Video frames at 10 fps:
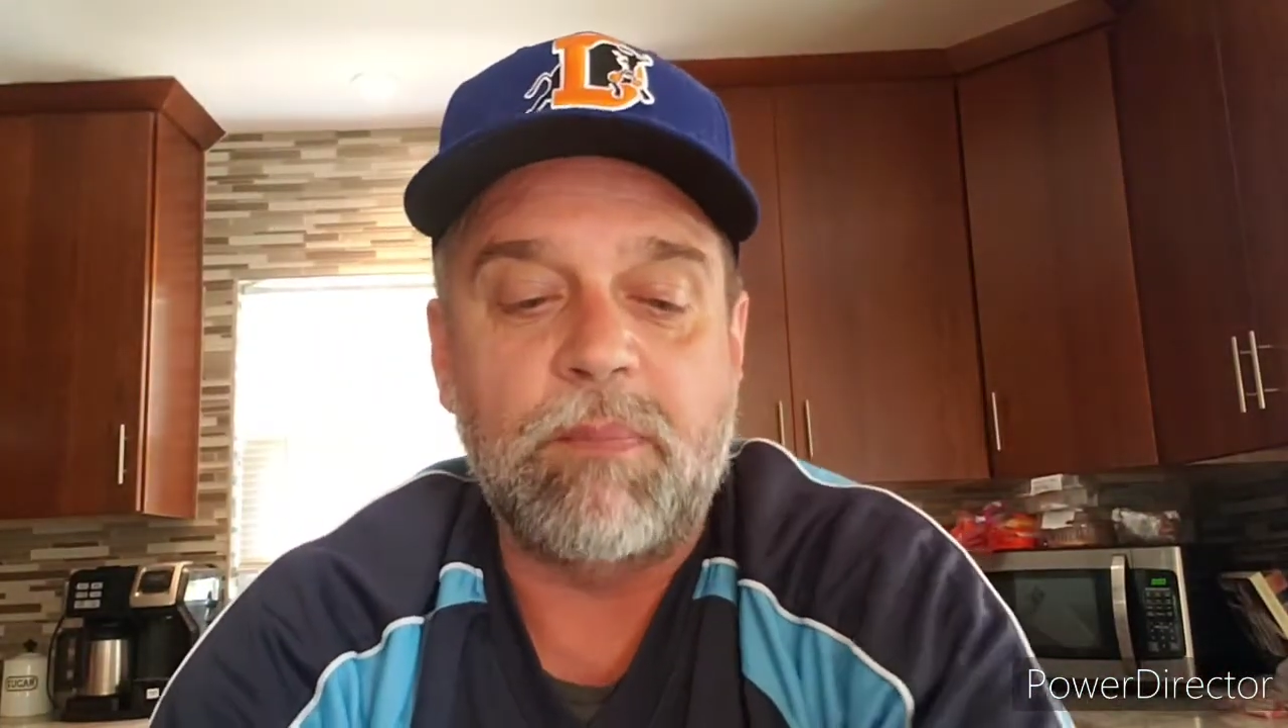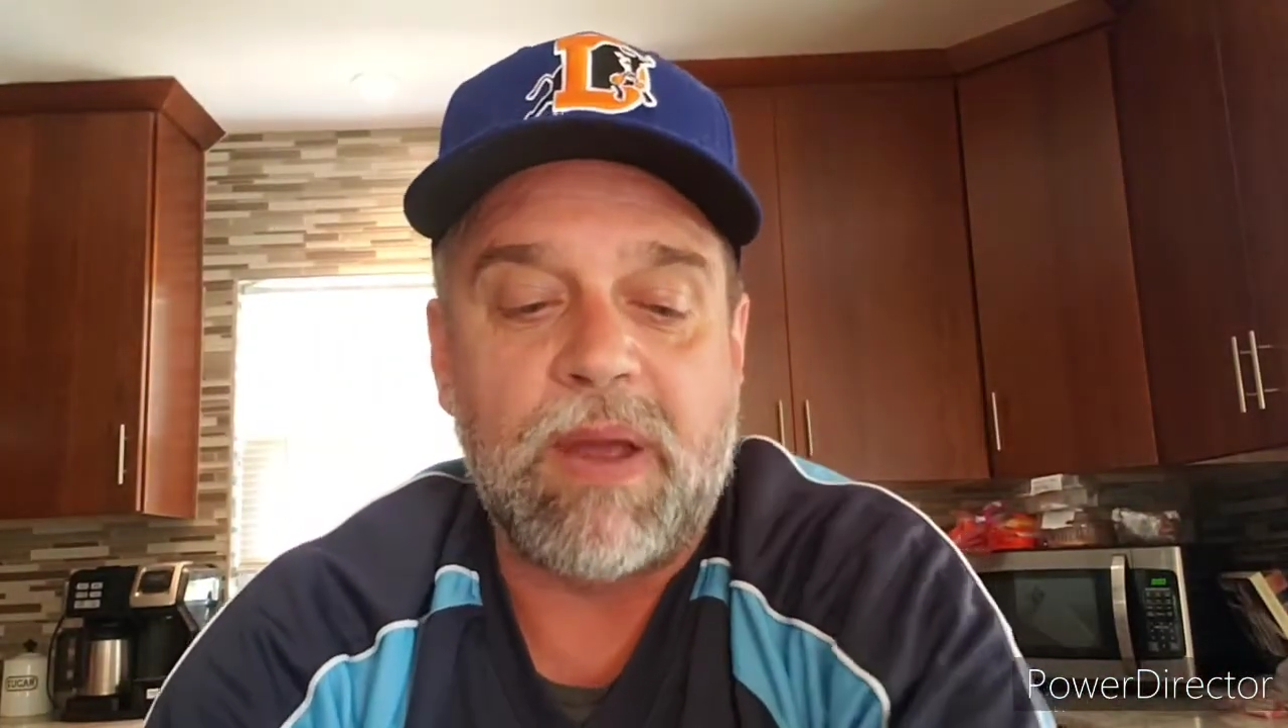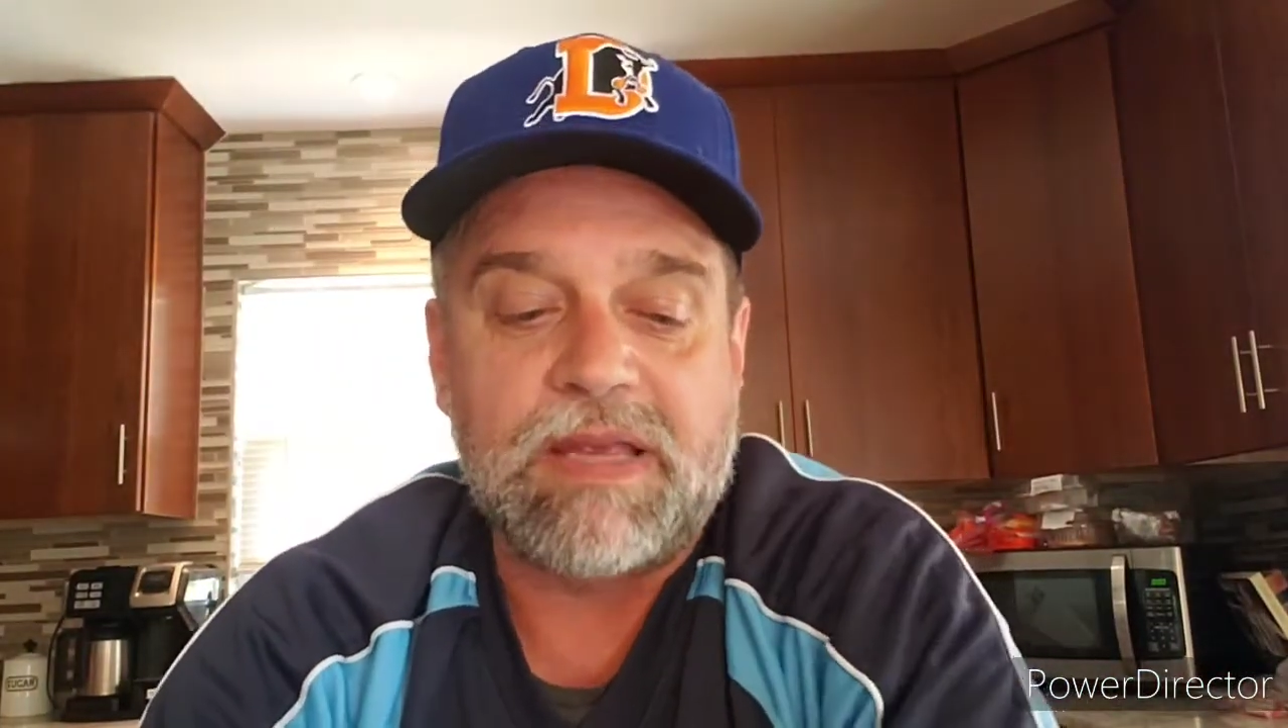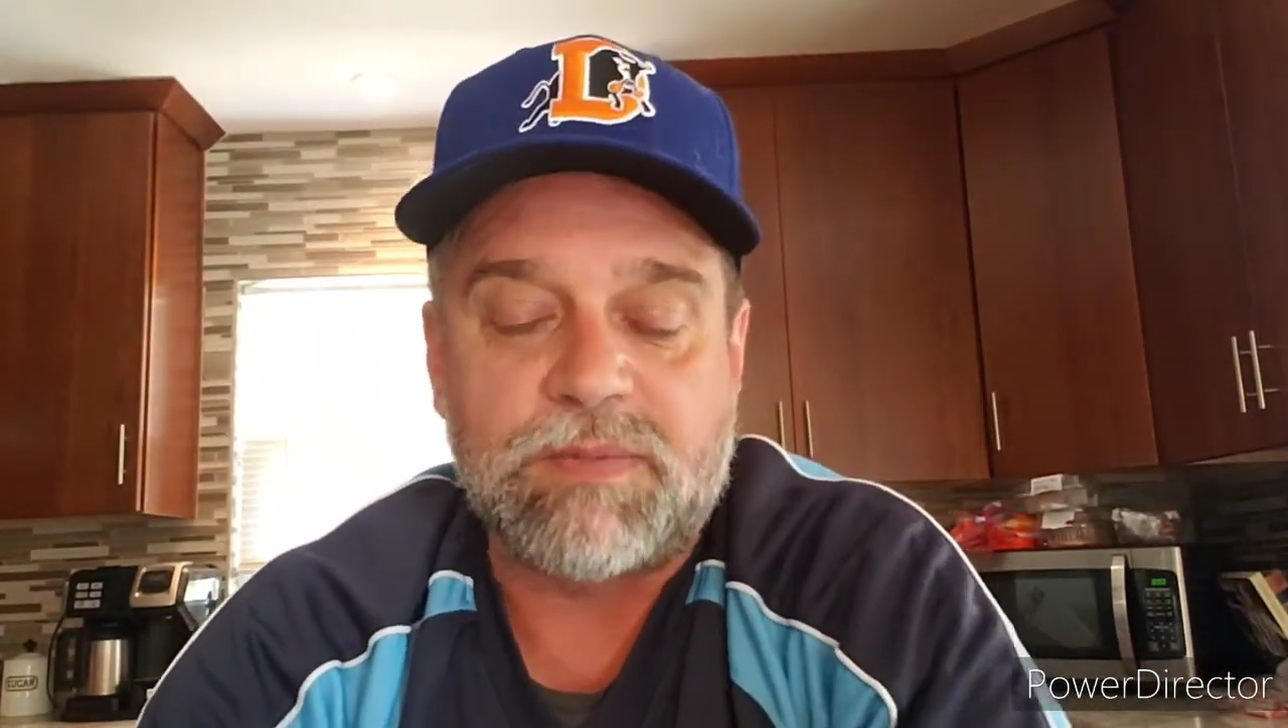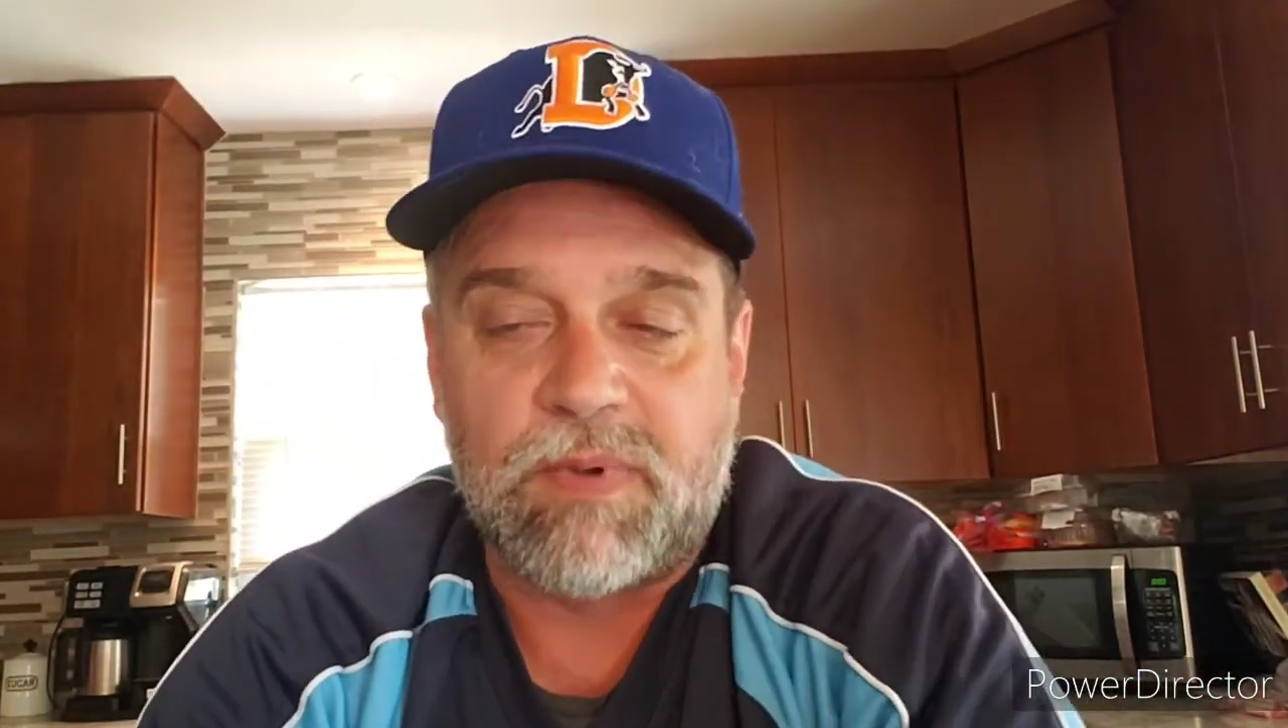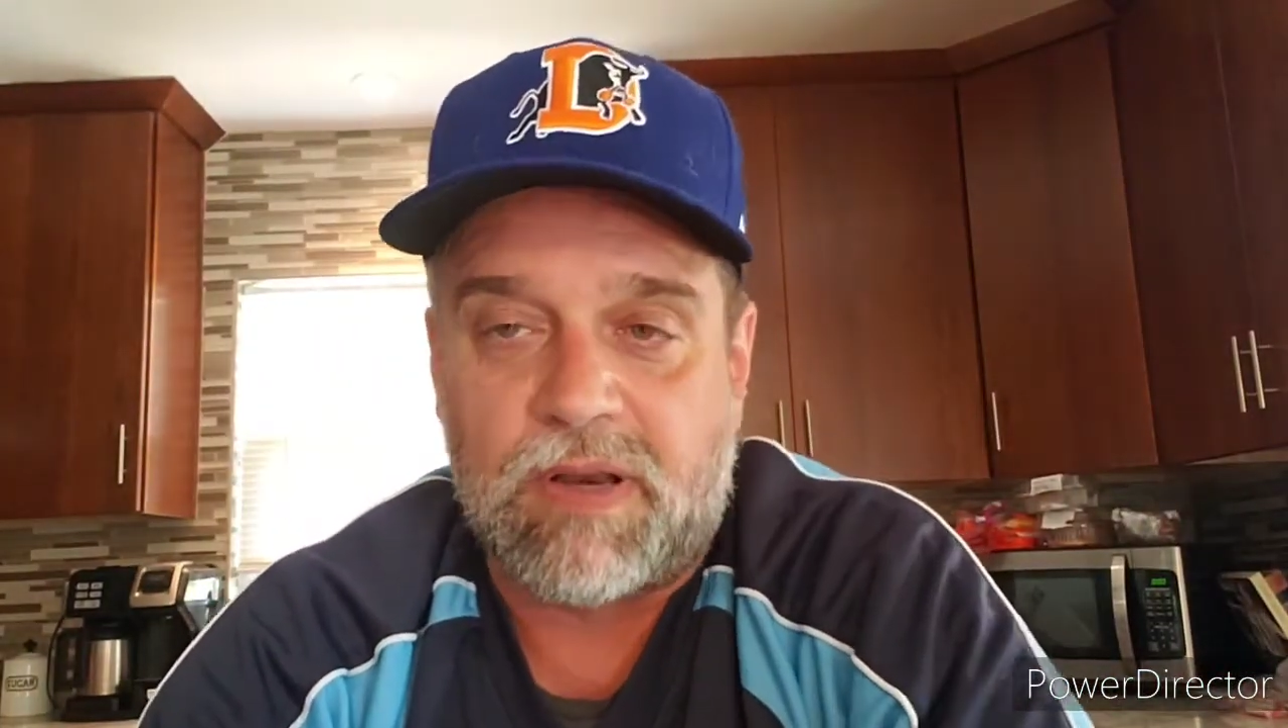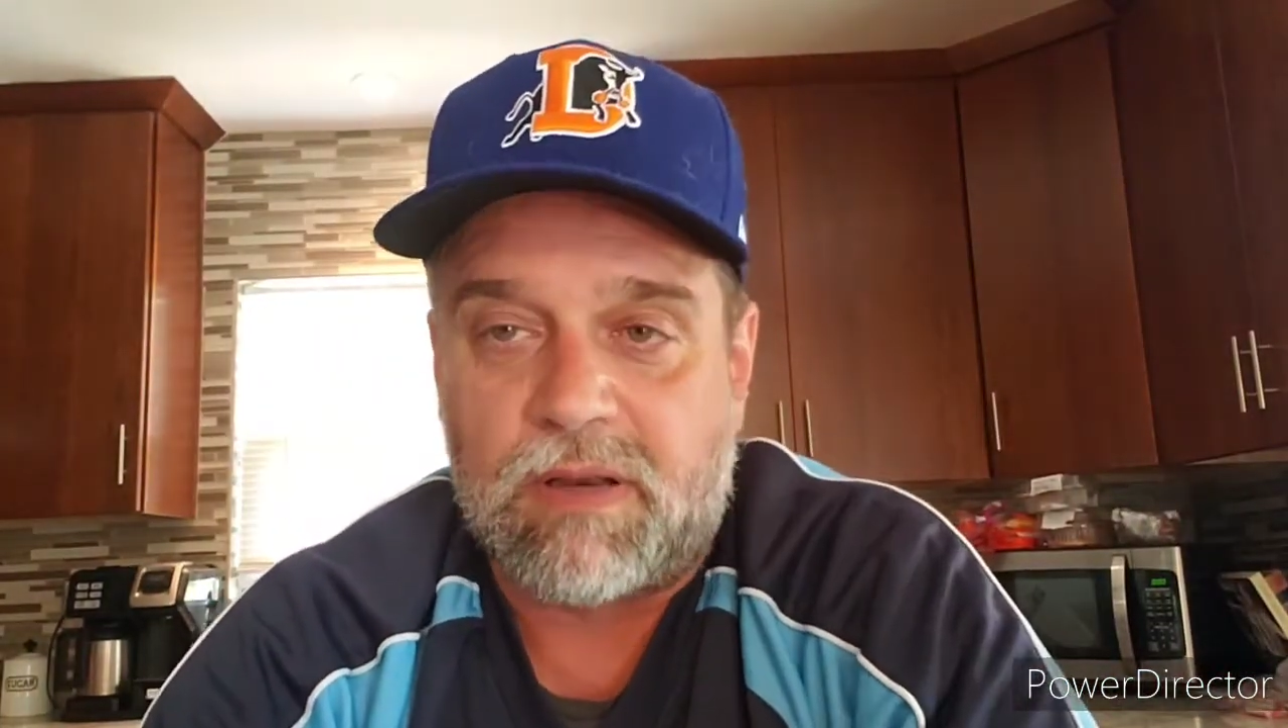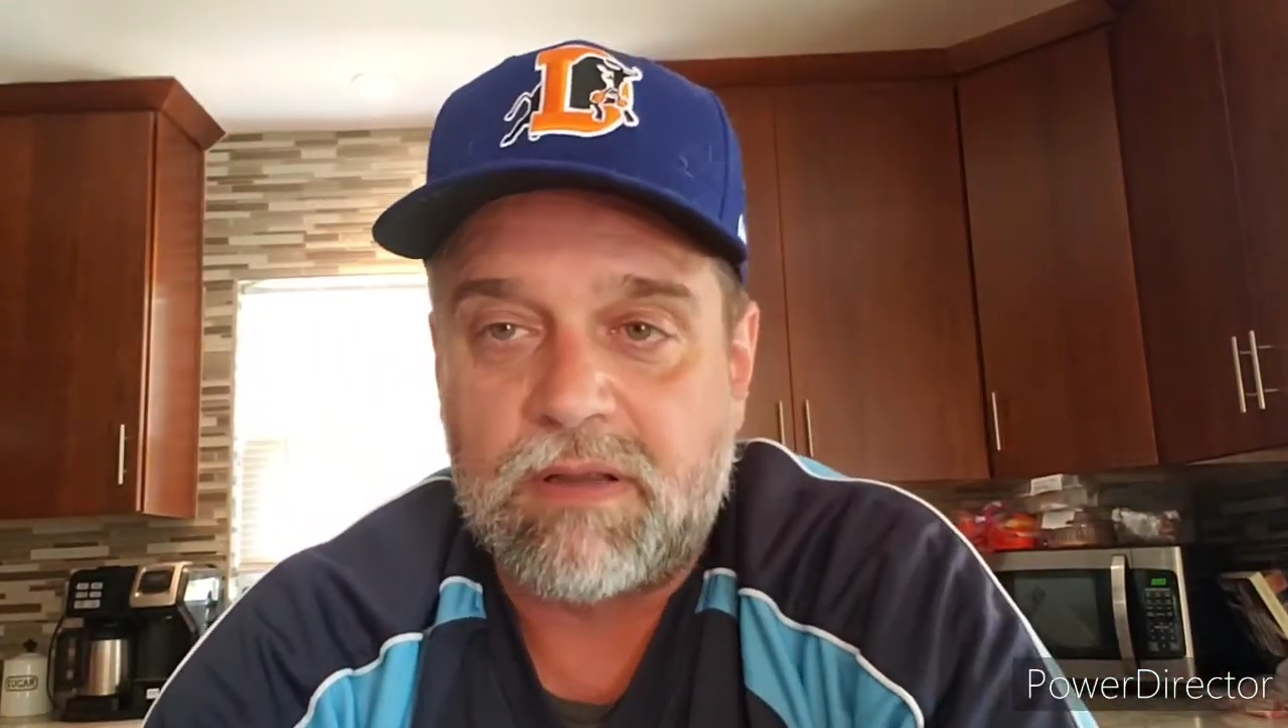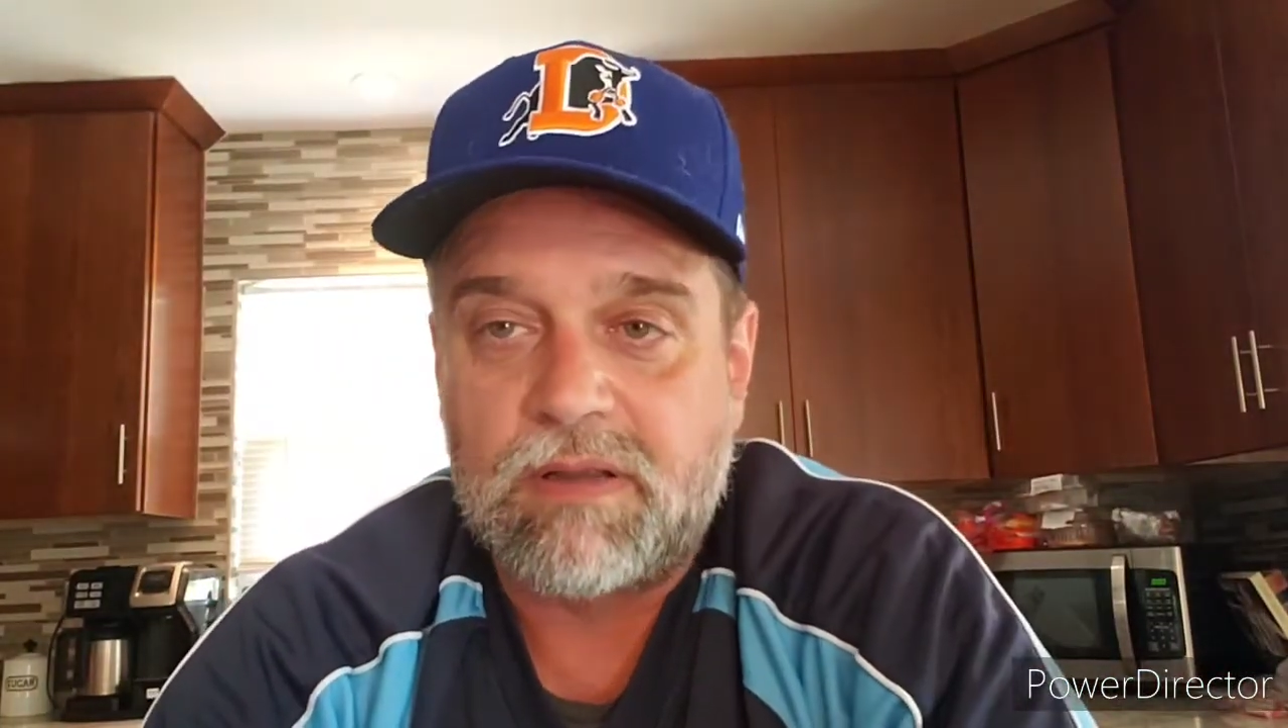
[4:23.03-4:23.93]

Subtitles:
baseman